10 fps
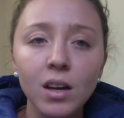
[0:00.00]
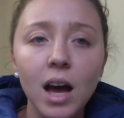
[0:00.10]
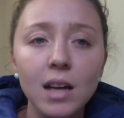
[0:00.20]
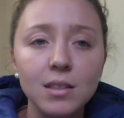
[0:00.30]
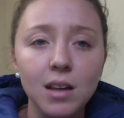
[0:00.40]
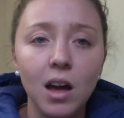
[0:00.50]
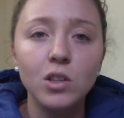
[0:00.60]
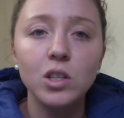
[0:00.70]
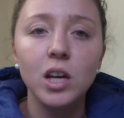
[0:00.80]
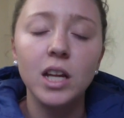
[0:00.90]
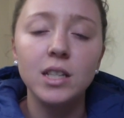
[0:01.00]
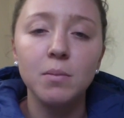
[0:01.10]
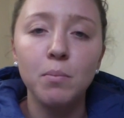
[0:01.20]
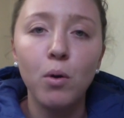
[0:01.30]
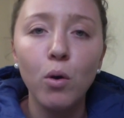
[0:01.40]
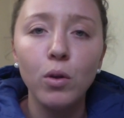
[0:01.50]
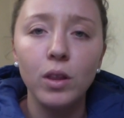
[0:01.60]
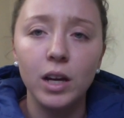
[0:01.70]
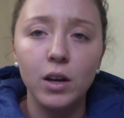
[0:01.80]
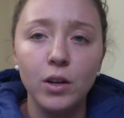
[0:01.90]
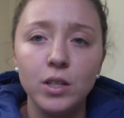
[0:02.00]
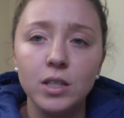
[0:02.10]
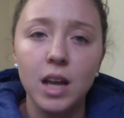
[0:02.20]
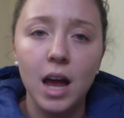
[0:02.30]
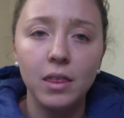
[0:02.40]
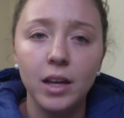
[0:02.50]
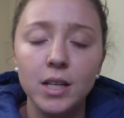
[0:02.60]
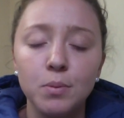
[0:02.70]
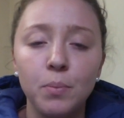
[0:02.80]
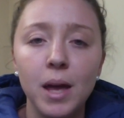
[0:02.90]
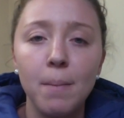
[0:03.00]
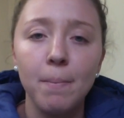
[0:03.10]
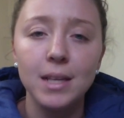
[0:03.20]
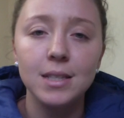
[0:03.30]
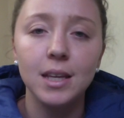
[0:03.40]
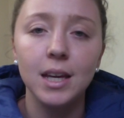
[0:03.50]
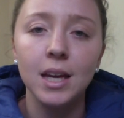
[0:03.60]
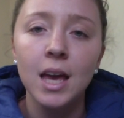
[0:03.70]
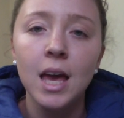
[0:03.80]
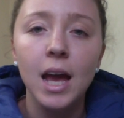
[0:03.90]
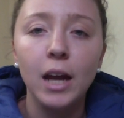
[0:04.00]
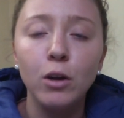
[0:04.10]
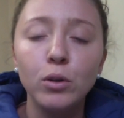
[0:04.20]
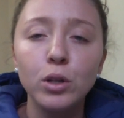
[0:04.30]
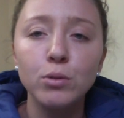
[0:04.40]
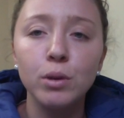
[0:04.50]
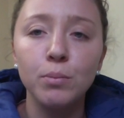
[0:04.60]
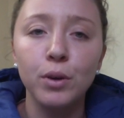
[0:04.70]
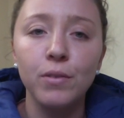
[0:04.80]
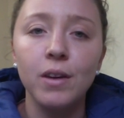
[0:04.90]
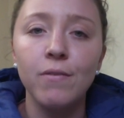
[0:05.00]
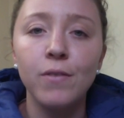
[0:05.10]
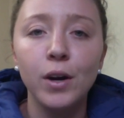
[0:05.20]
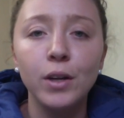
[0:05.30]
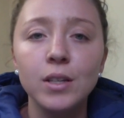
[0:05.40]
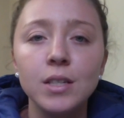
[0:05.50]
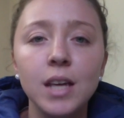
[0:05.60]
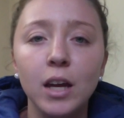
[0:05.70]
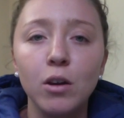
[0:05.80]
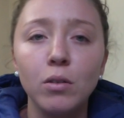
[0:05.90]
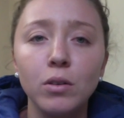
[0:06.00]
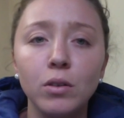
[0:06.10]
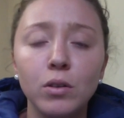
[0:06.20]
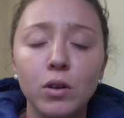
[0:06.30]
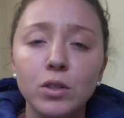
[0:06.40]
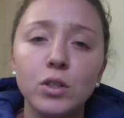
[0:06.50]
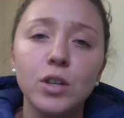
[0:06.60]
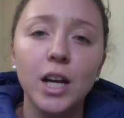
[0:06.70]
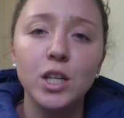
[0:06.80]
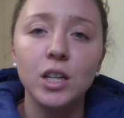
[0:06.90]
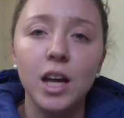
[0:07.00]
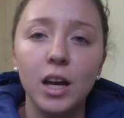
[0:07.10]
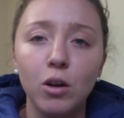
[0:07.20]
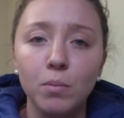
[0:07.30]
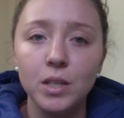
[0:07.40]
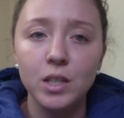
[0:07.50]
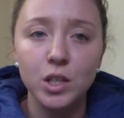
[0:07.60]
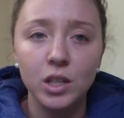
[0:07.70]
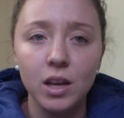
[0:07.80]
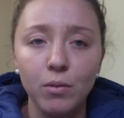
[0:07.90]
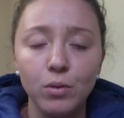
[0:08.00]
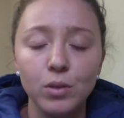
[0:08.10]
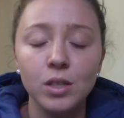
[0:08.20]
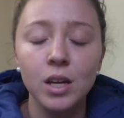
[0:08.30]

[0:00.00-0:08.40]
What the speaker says: As such, it is important that coaches and athletes prepare mentally in order to improve their focus and concentration at competition levels.